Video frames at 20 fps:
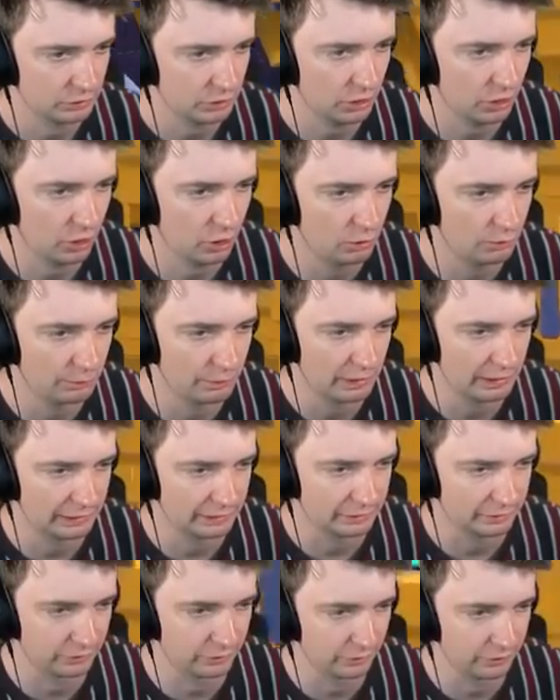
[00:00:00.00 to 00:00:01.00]
Oh my
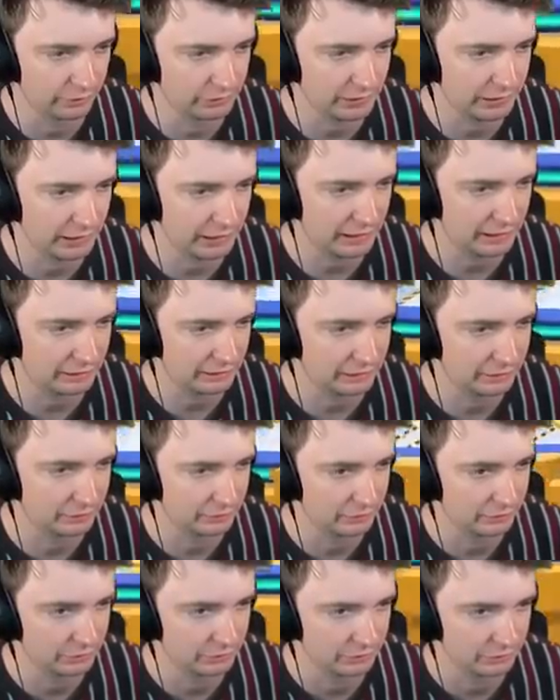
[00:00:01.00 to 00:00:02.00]
God, get out of here,
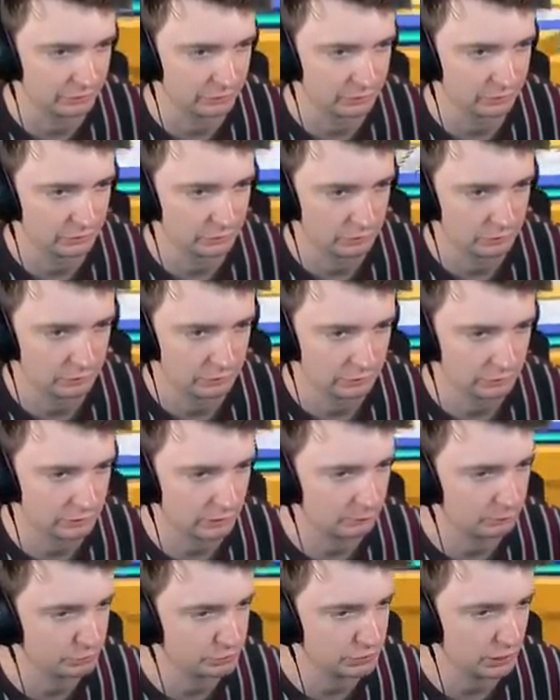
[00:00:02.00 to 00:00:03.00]
dude.
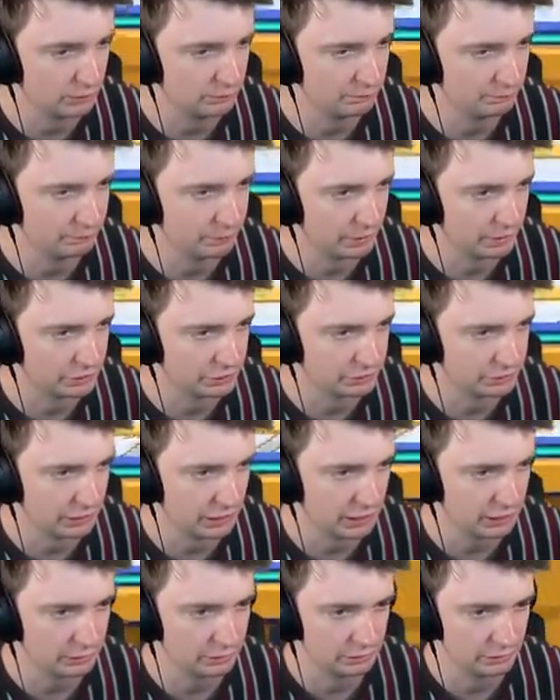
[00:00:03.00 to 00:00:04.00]
Double jump, punish
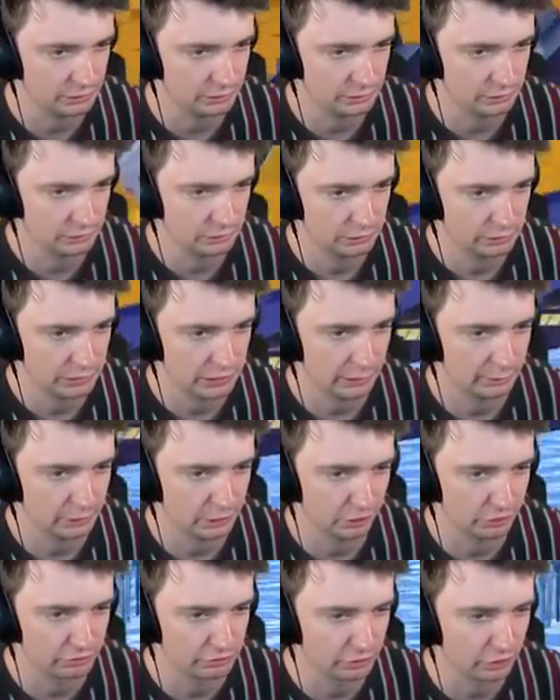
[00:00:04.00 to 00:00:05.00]
that. Now he
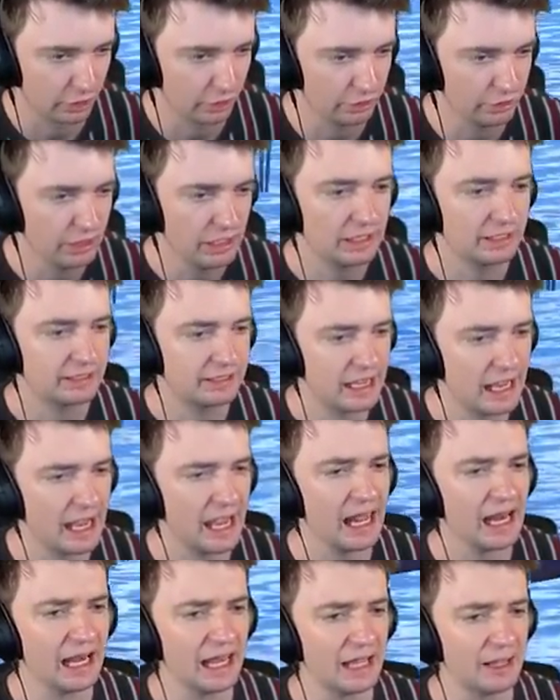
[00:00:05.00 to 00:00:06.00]
goes low.
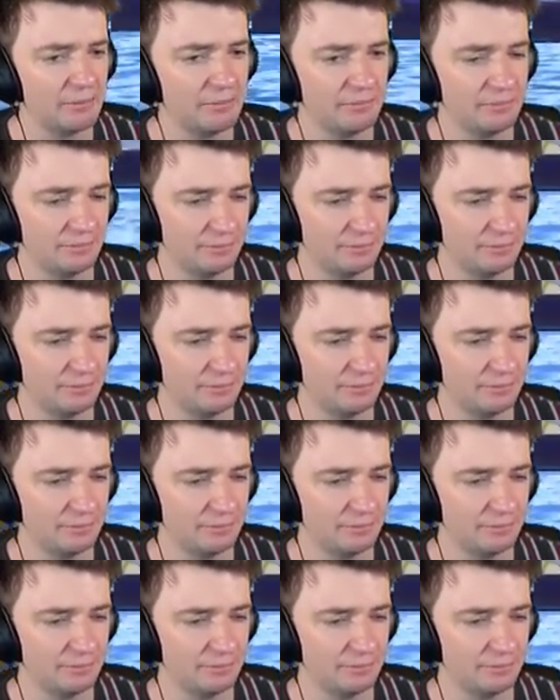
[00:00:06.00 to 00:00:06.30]
Kill him!